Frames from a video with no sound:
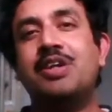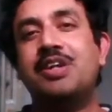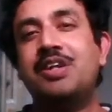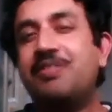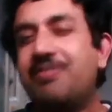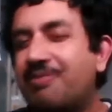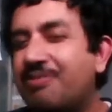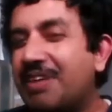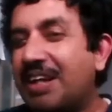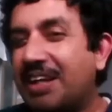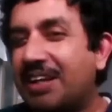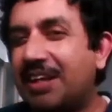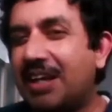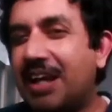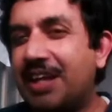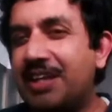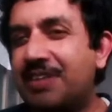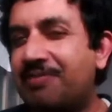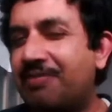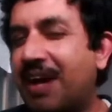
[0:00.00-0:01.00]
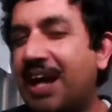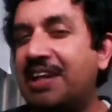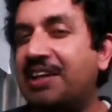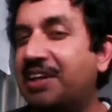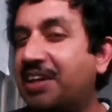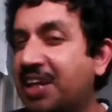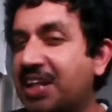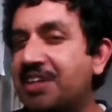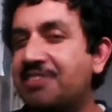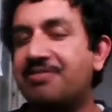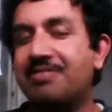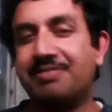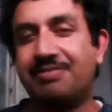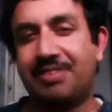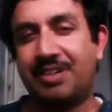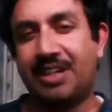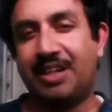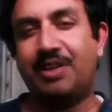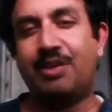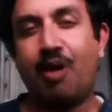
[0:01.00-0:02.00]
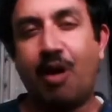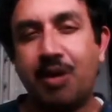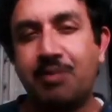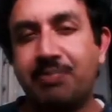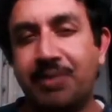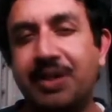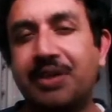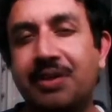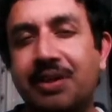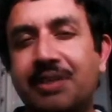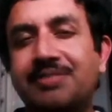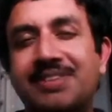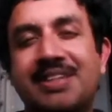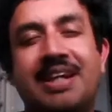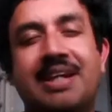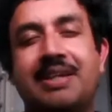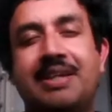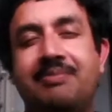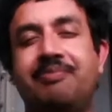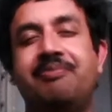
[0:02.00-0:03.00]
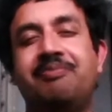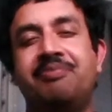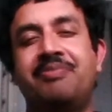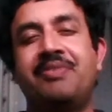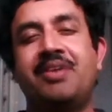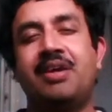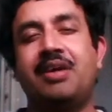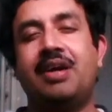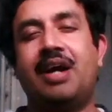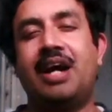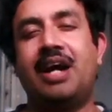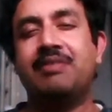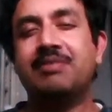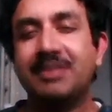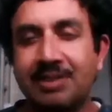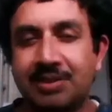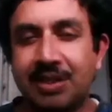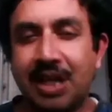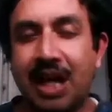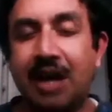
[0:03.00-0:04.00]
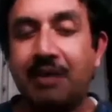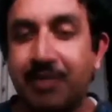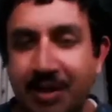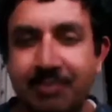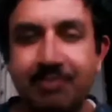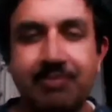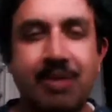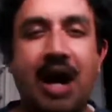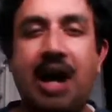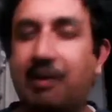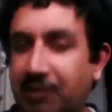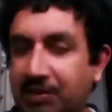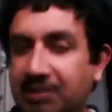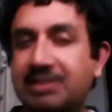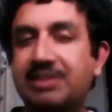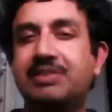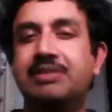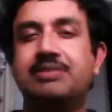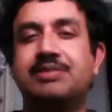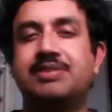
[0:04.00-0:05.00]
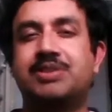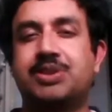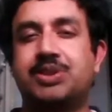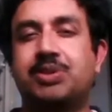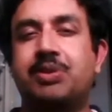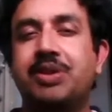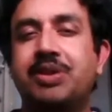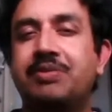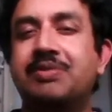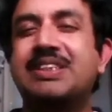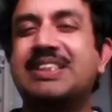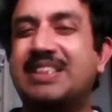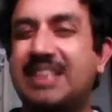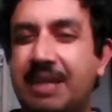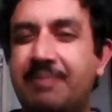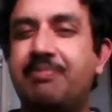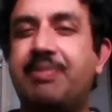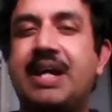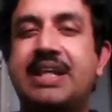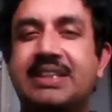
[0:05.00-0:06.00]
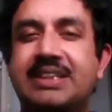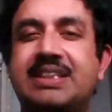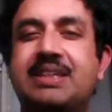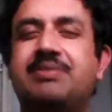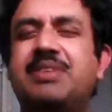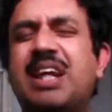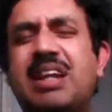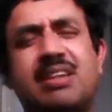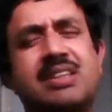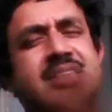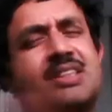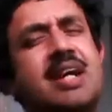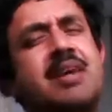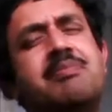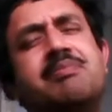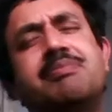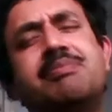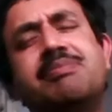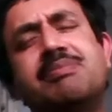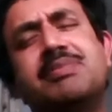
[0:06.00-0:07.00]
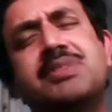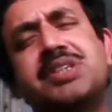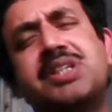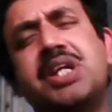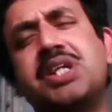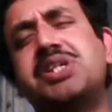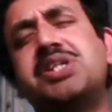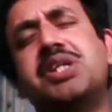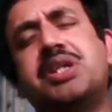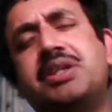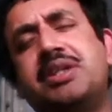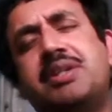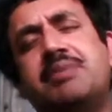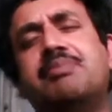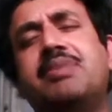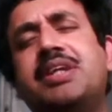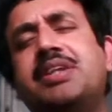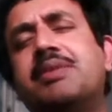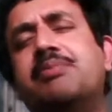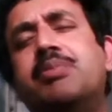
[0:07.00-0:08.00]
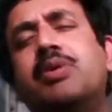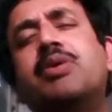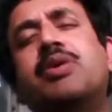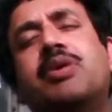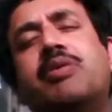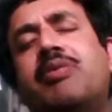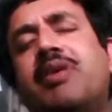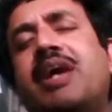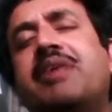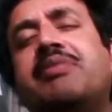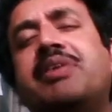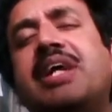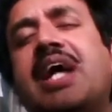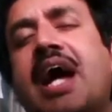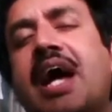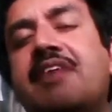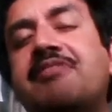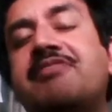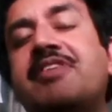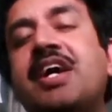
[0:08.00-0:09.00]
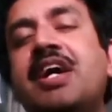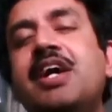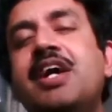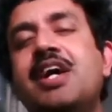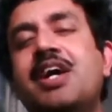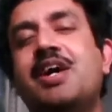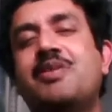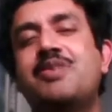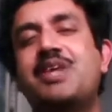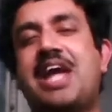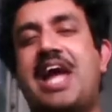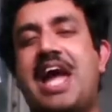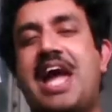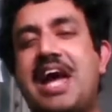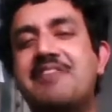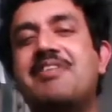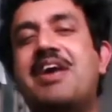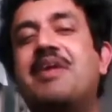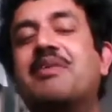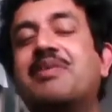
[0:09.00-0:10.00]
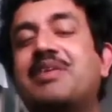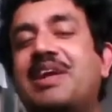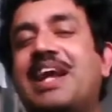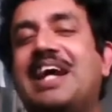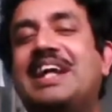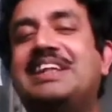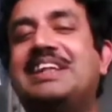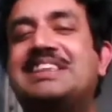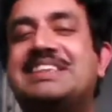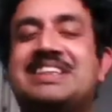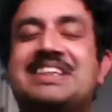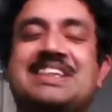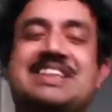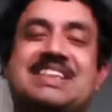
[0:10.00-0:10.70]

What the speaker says: If if I live for a long period of time, I will show you step by step. There are some section in the book where we have outlined